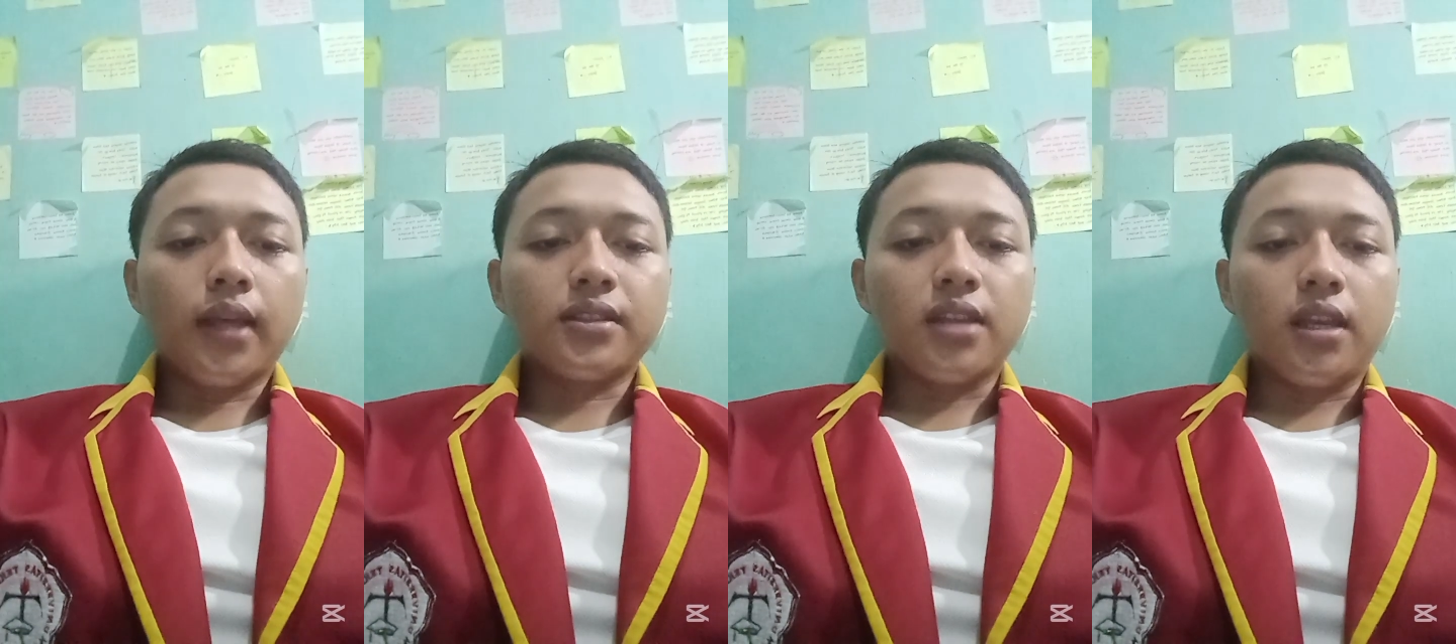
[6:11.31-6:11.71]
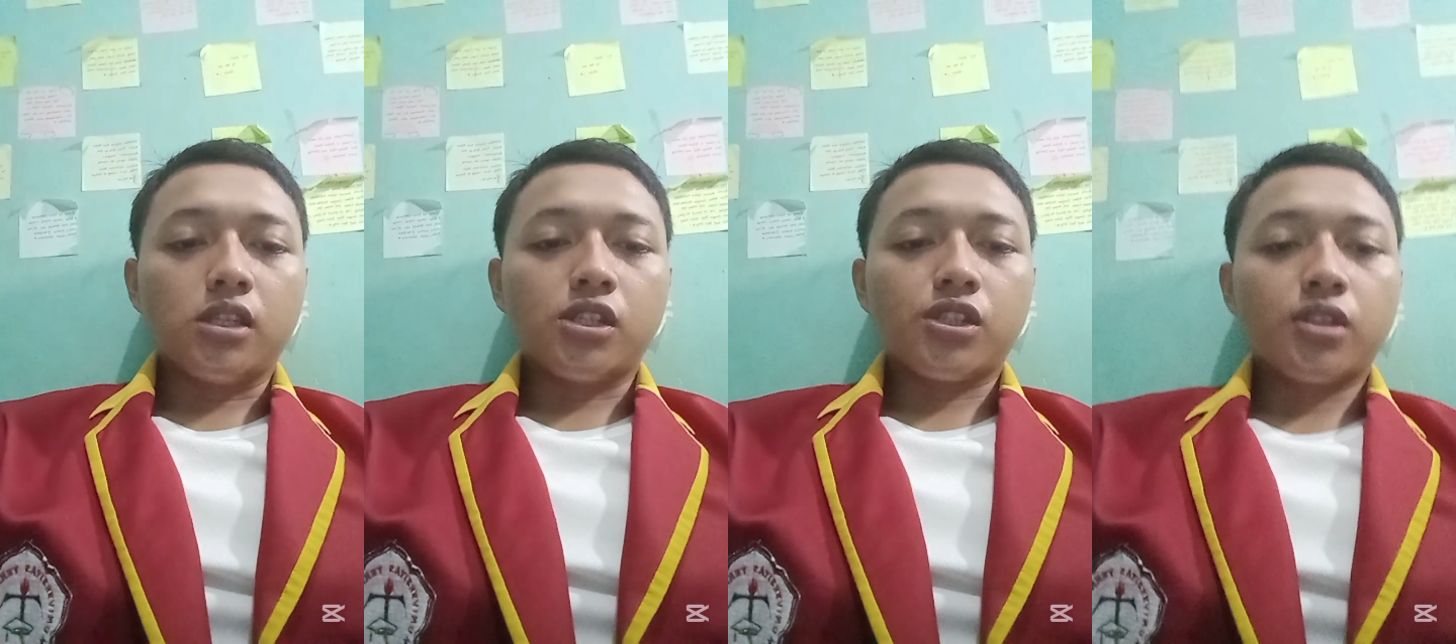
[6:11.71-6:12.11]

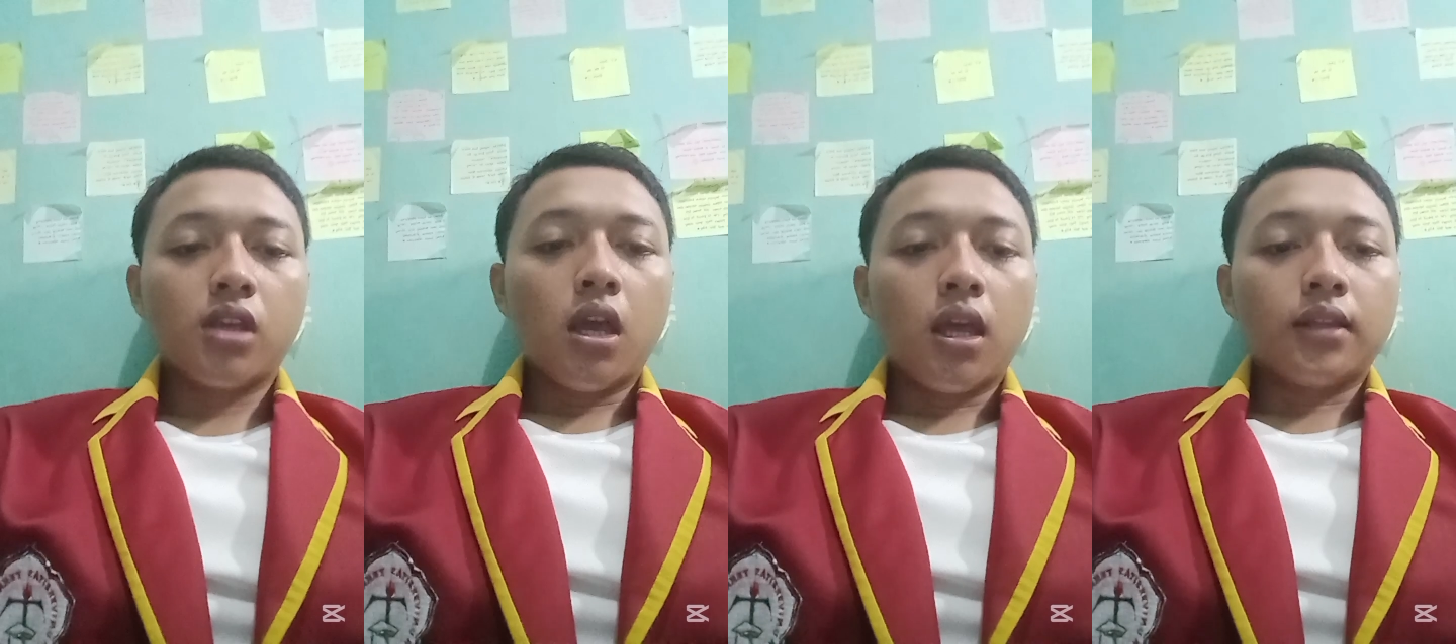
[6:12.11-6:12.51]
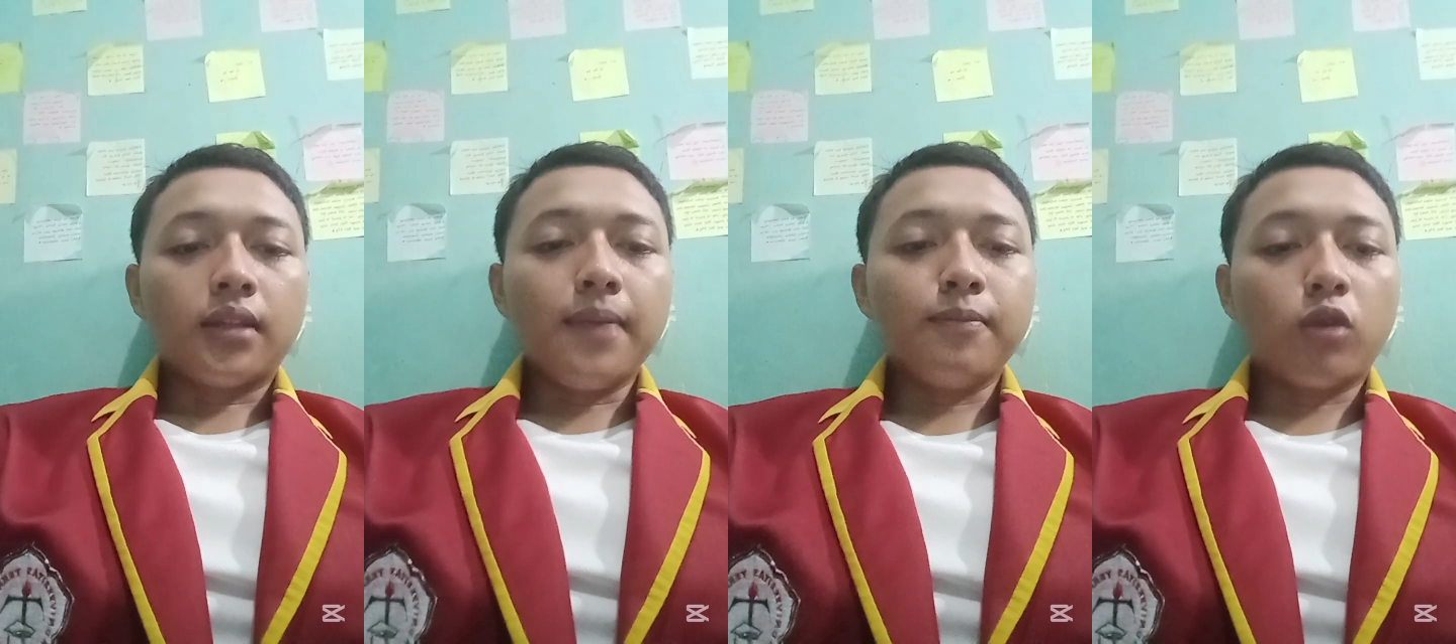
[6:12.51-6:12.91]
is
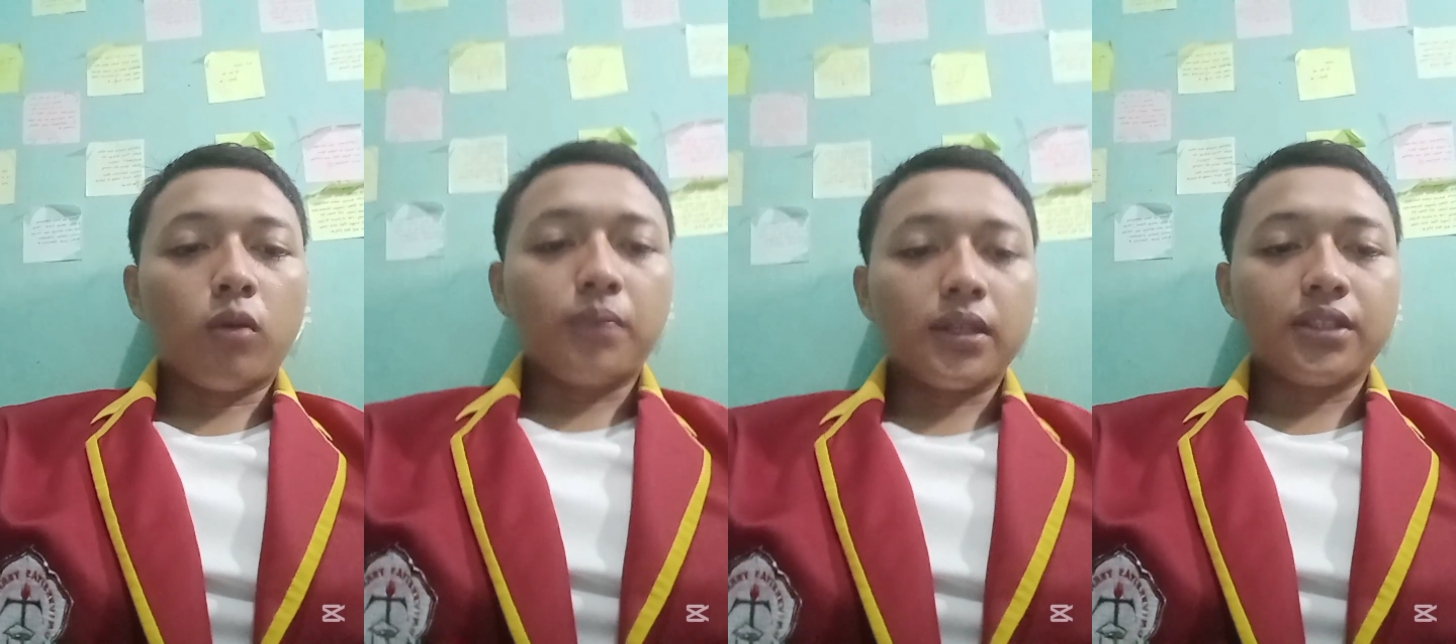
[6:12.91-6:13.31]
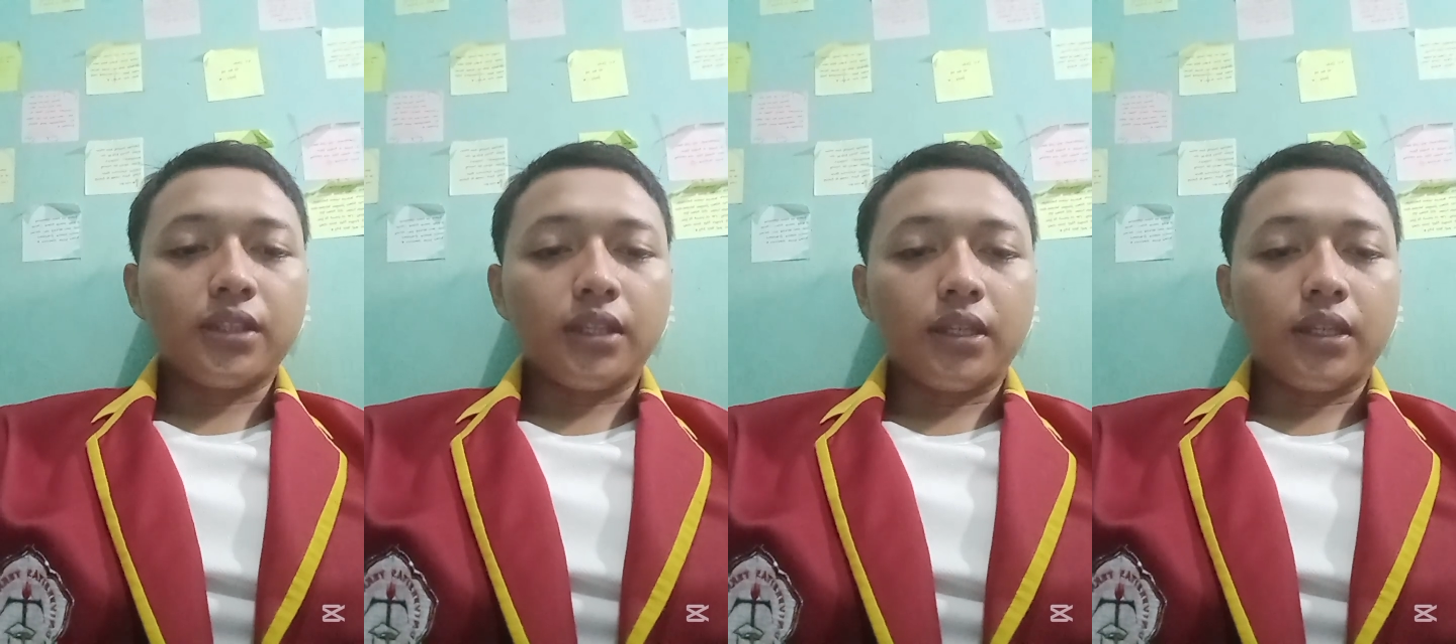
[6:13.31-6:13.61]
time complexity.